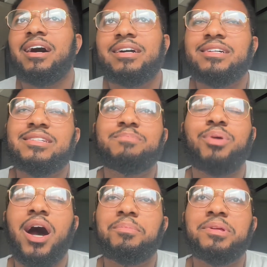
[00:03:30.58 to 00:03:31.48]
I guess it
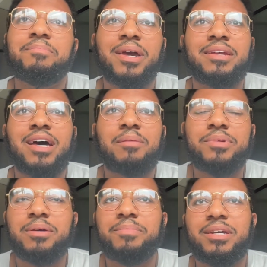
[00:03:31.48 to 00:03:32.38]
probably may not
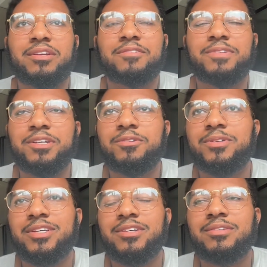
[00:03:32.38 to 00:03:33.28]
be a big enough
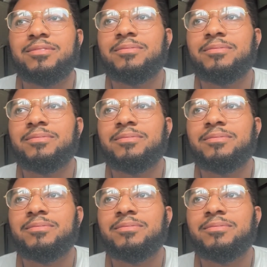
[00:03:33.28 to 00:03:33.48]
deal then.